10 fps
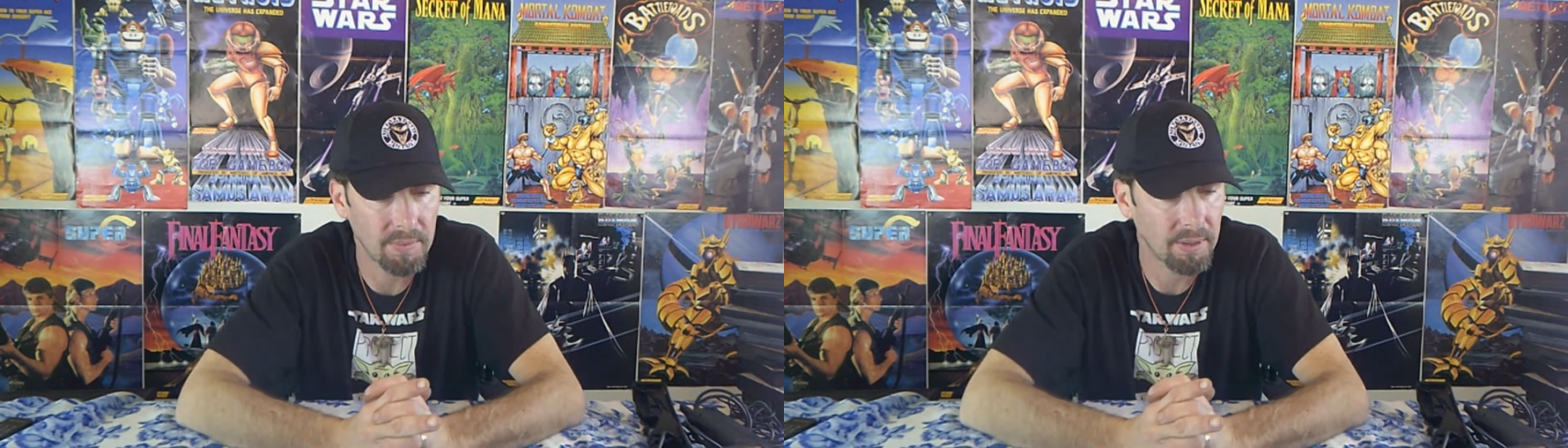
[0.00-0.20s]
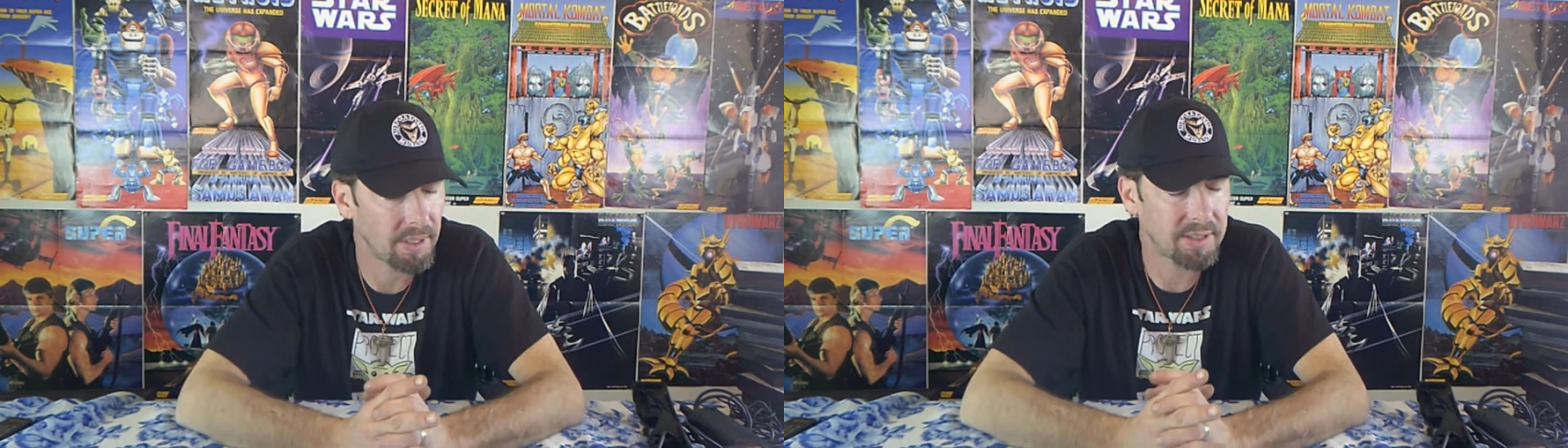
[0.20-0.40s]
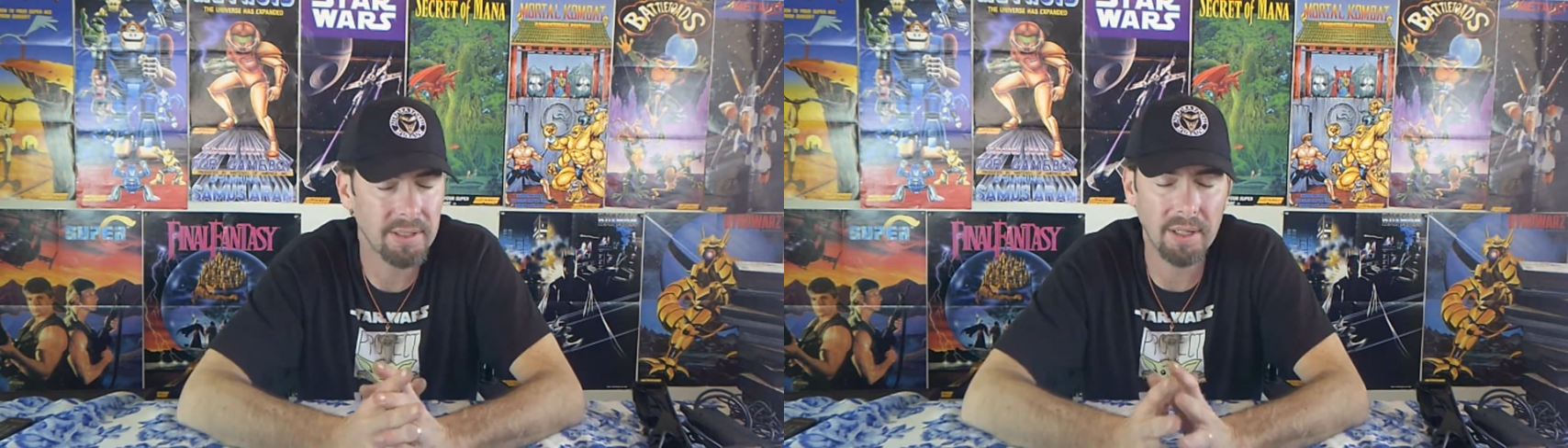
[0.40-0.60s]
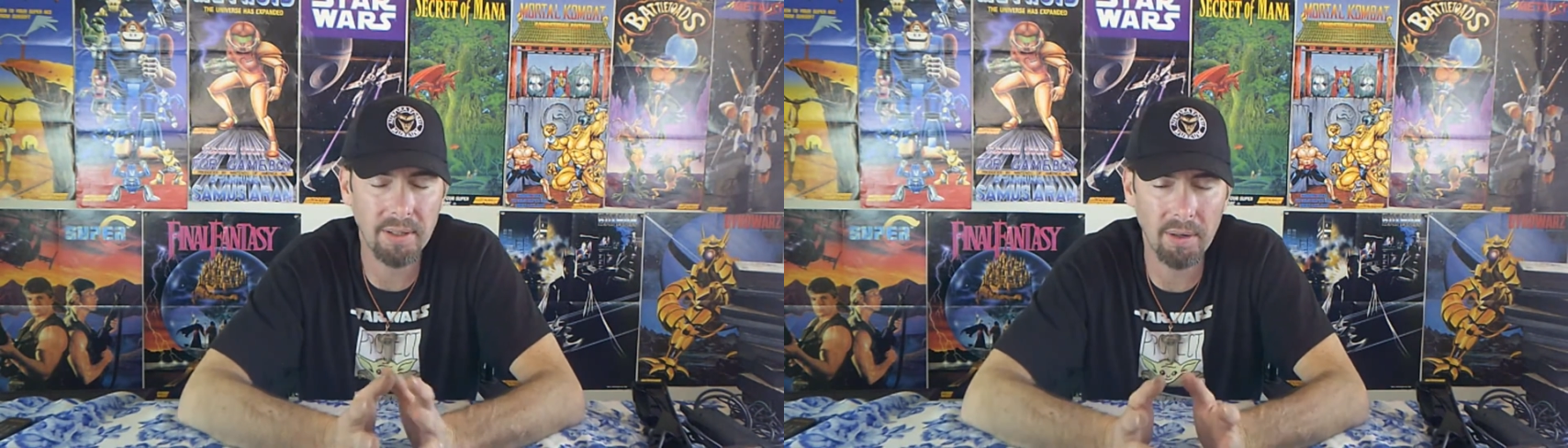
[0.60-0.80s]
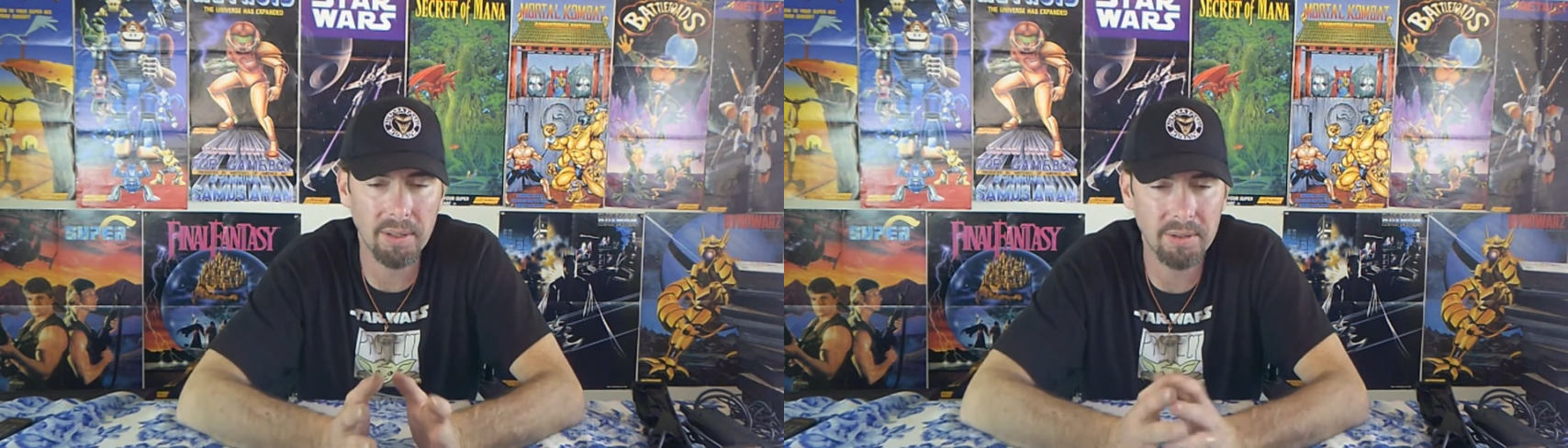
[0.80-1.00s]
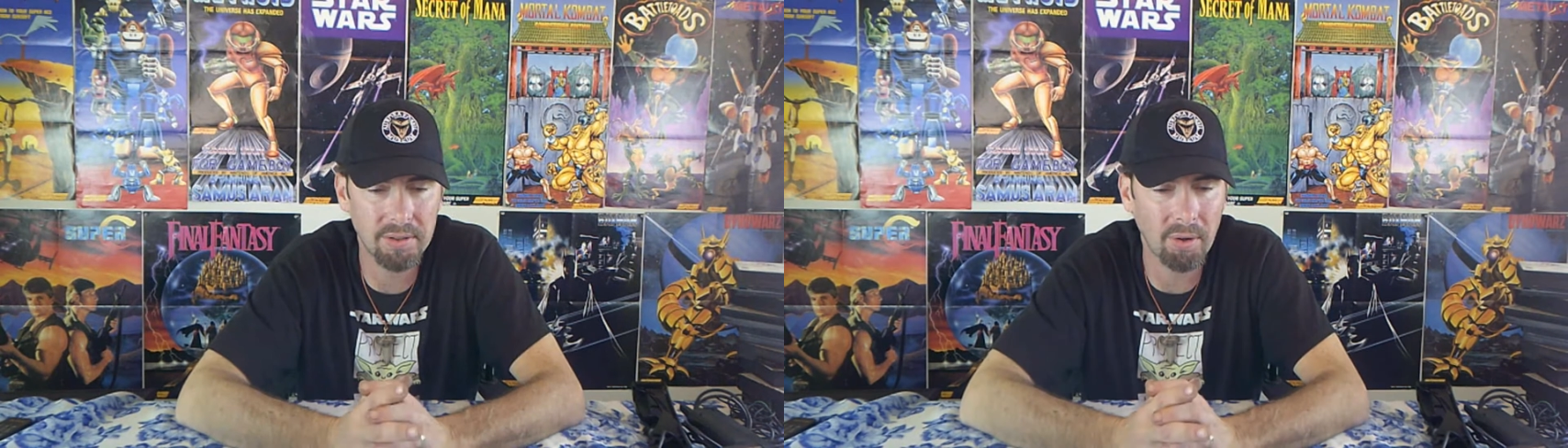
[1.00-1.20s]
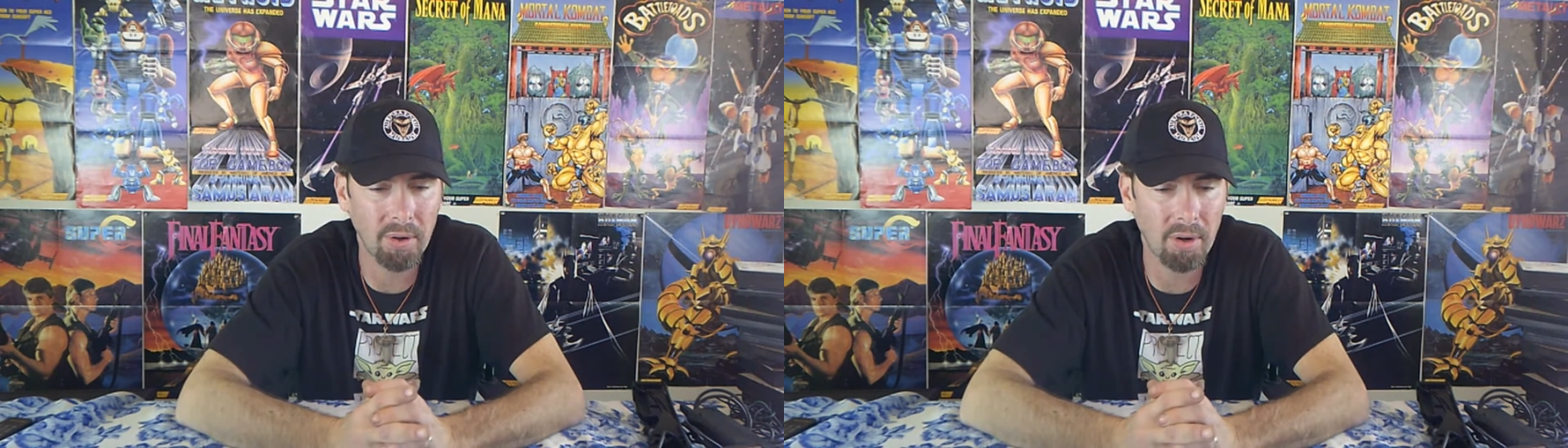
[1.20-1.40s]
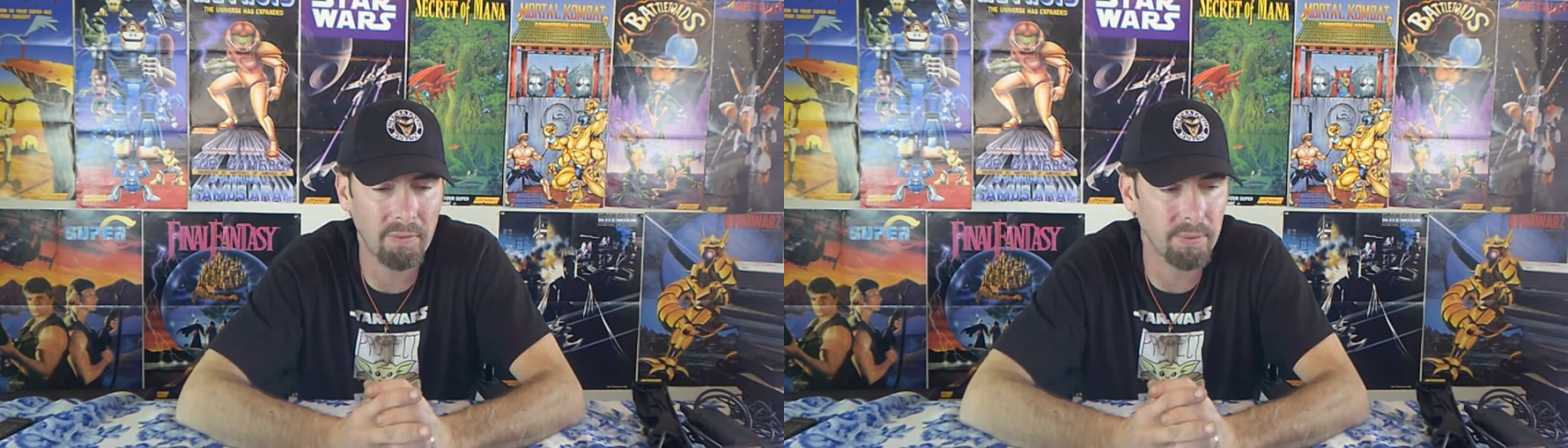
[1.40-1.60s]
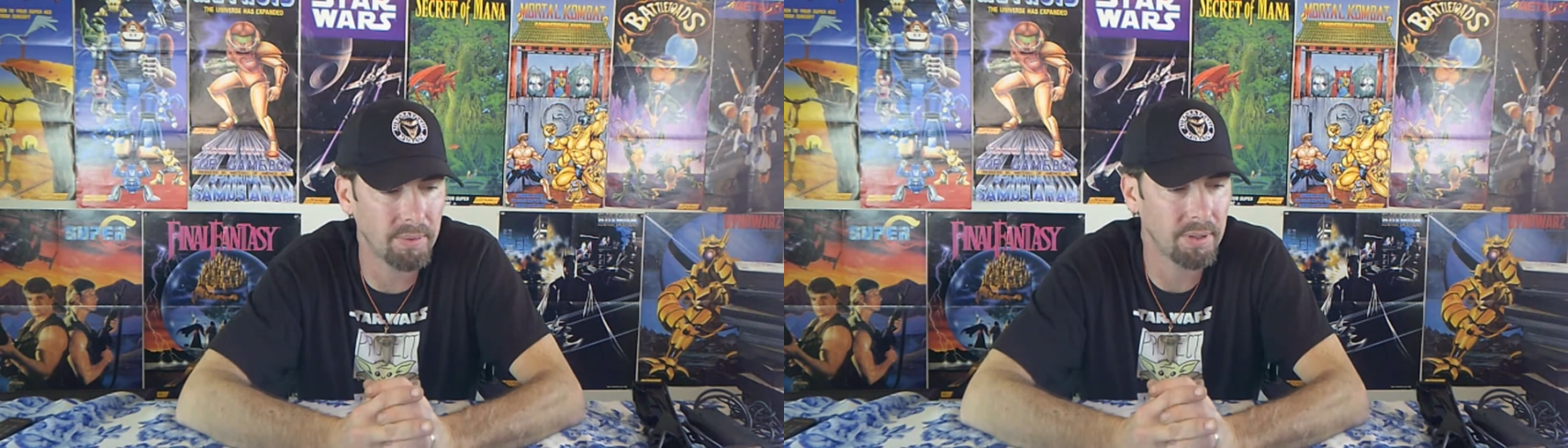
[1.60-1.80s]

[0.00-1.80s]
Like I said, I thought I'd start off with